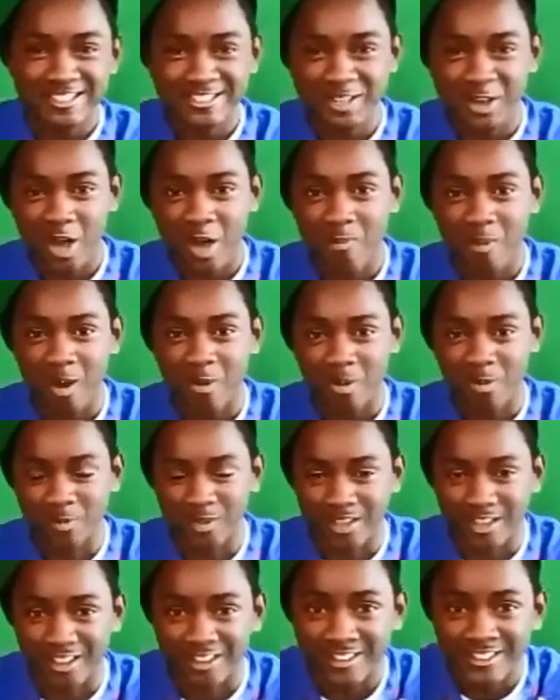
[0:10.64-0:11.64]
So how about we
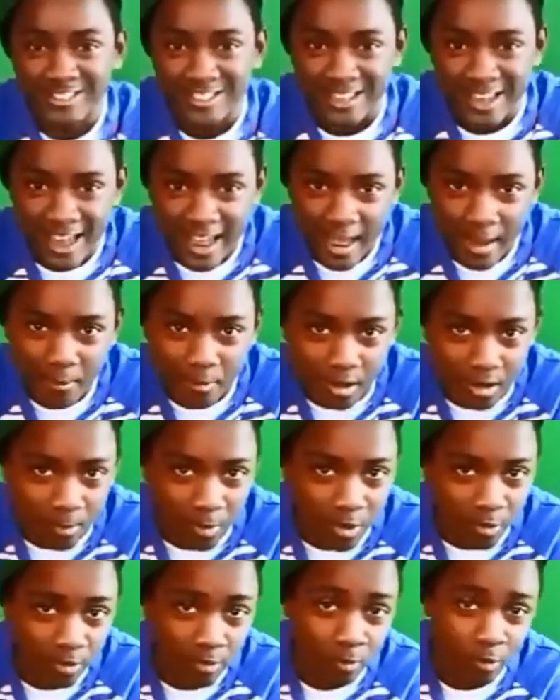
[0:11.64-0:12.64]
begin? Today I'm
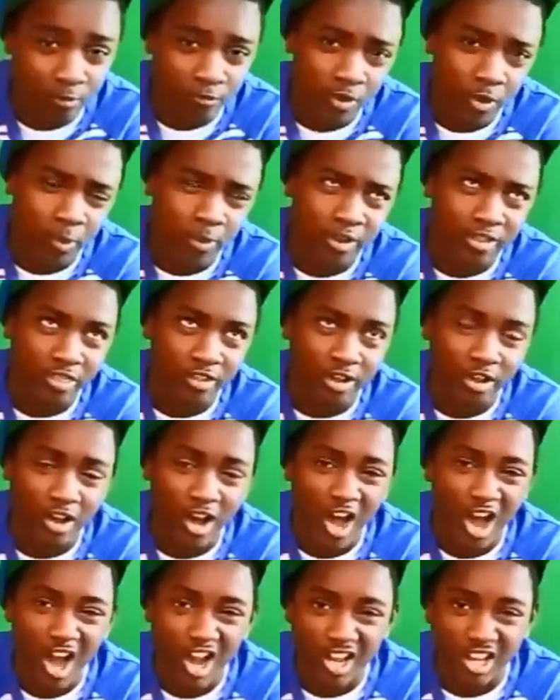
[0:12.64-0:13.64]
going to be reviewing the
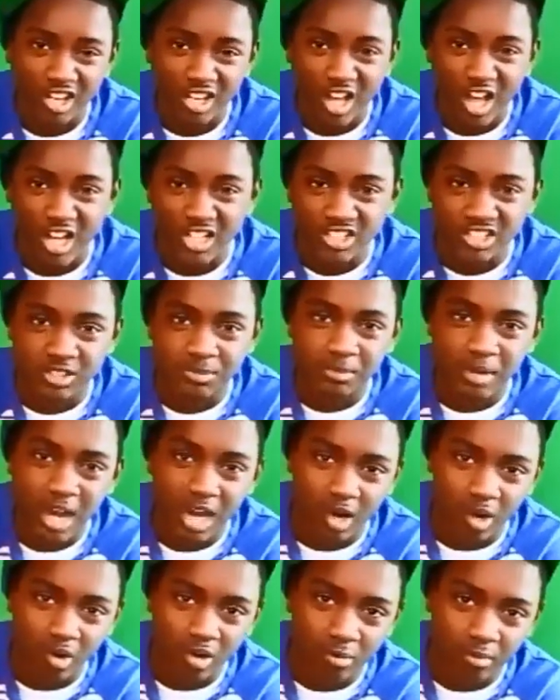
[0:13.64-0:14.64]
Haagen-Dazs
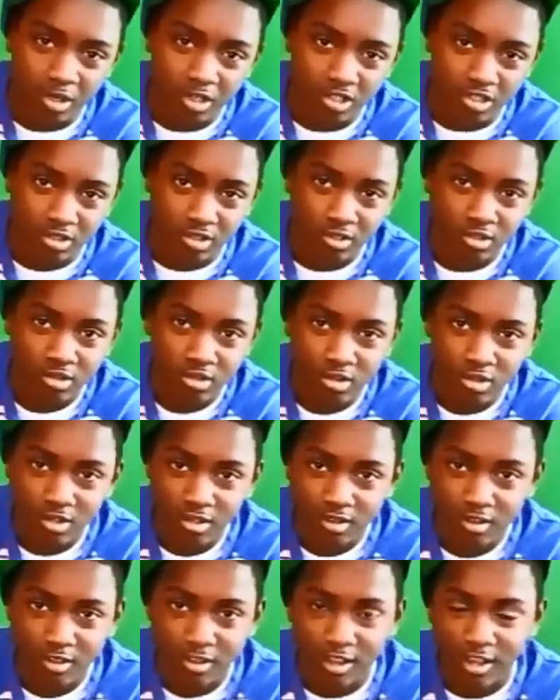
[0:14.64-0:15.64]
Gelato commercial.
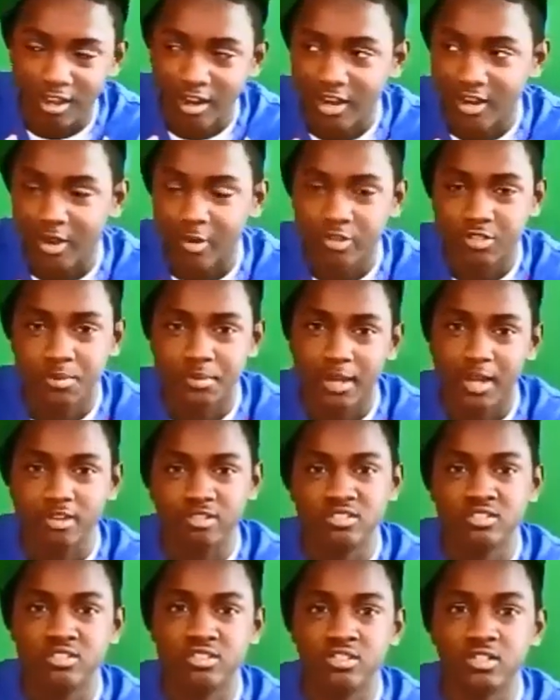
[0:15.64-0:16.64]
And I know it's
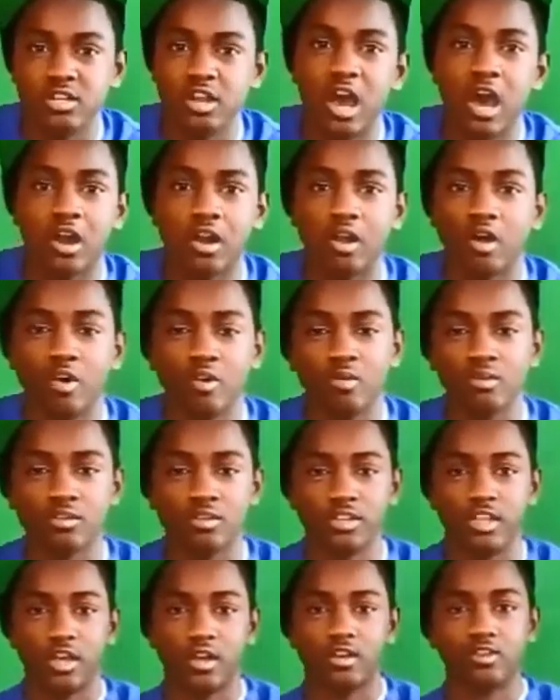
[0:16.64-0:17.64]
pronounced Gigato.
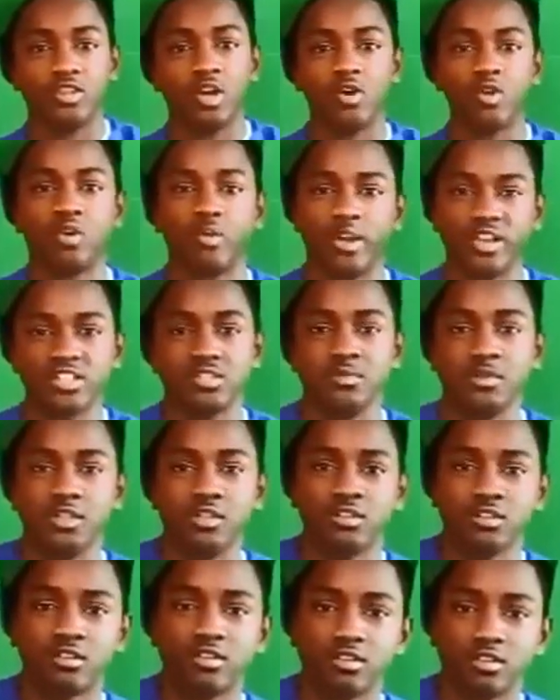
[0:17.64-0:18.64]
Yeah, don't correct
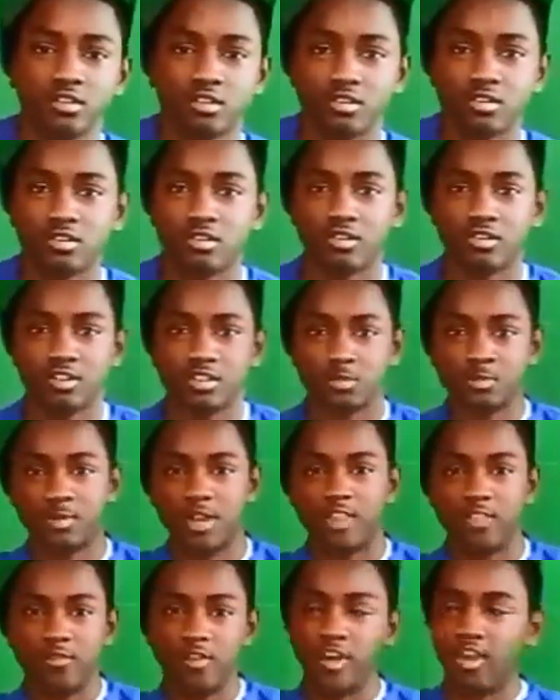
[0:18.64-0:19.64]
me. Let's
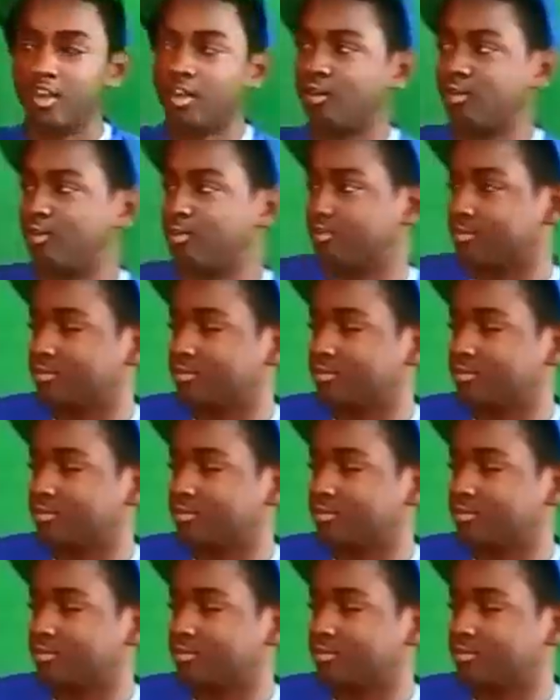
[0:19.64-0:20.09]
play the video.